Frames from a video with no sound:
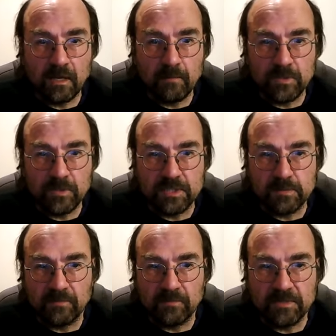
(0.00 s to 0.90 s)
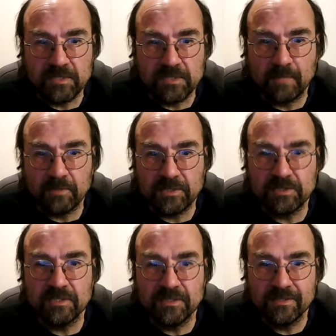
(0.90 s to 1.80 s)
which is where we've
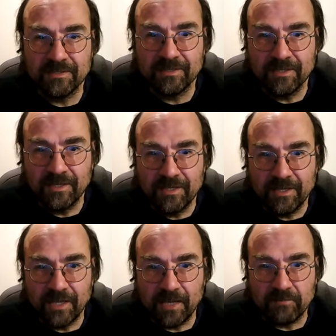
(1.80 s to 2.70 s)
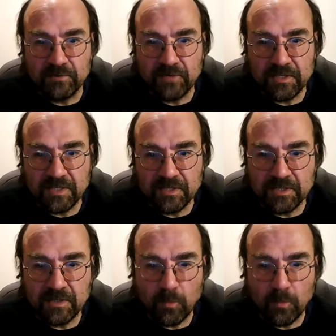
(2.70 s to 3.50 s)
established a retreat centre